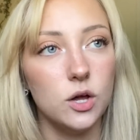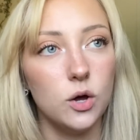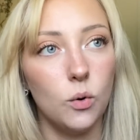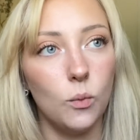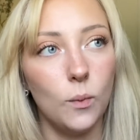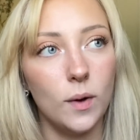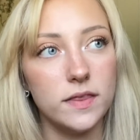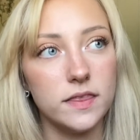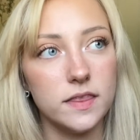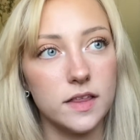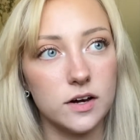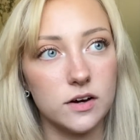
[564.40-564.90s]

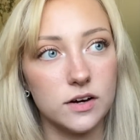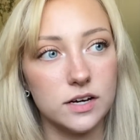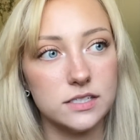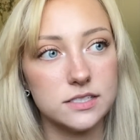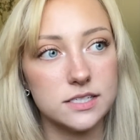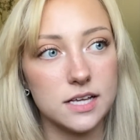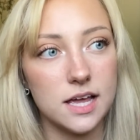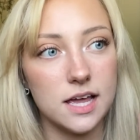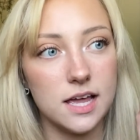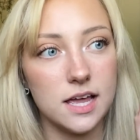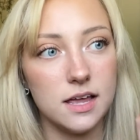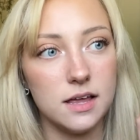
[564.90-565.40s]
when there is
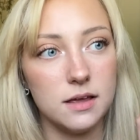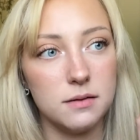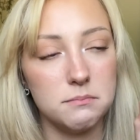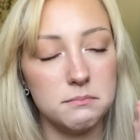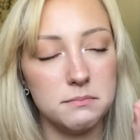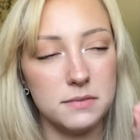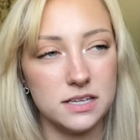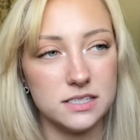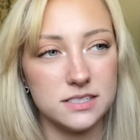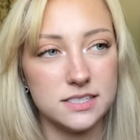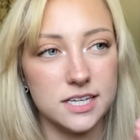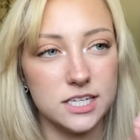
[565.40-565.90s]
a
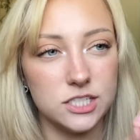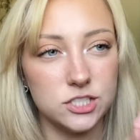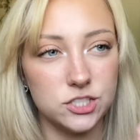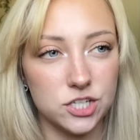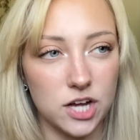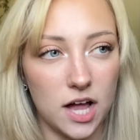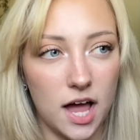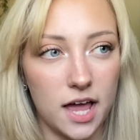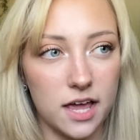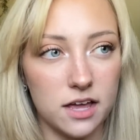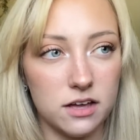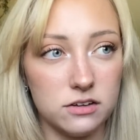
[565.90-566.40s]
missing
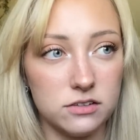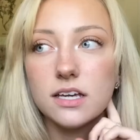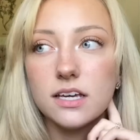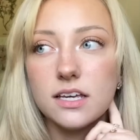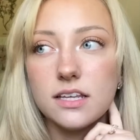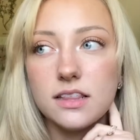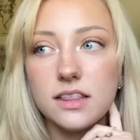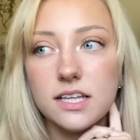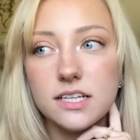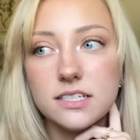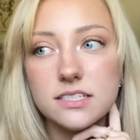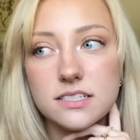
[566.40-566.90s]
child?
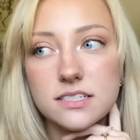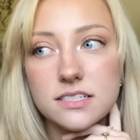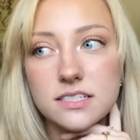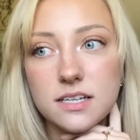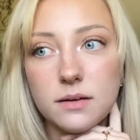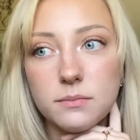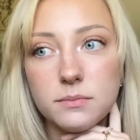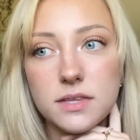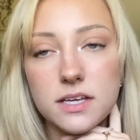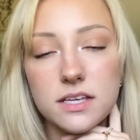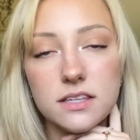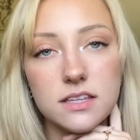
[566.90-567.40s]
And this is
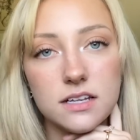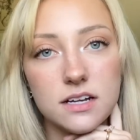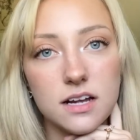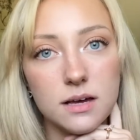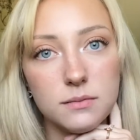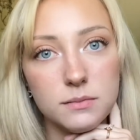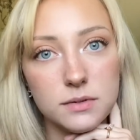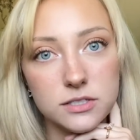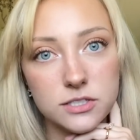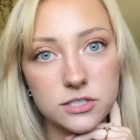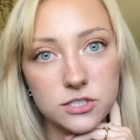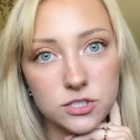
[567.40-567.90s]
something that I'm
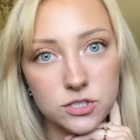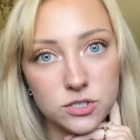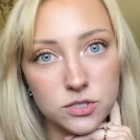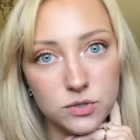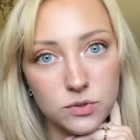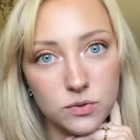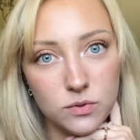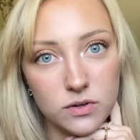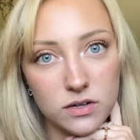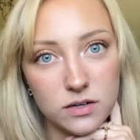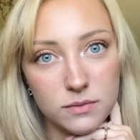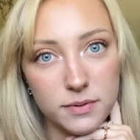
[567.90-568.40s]

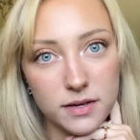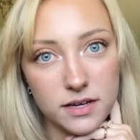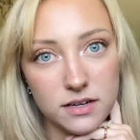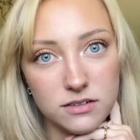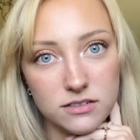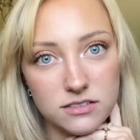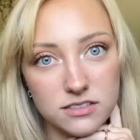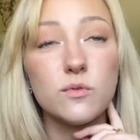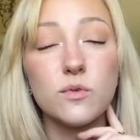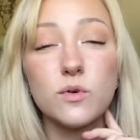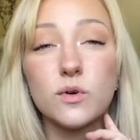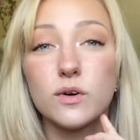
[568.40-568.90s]
unsure about
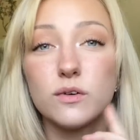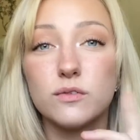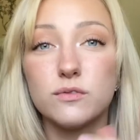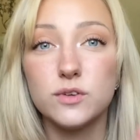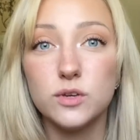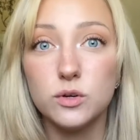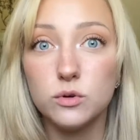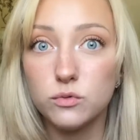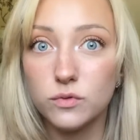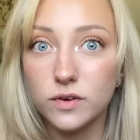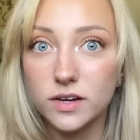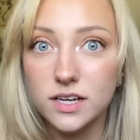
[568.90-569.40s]
for a
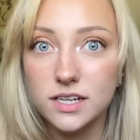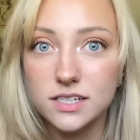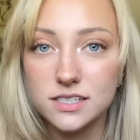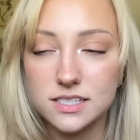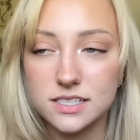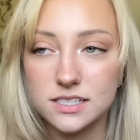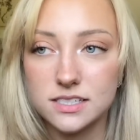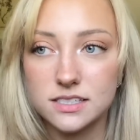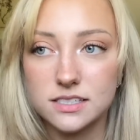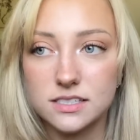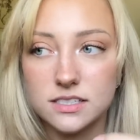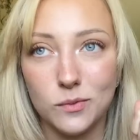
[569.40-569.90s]
few
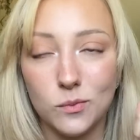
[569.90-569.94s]
reasons.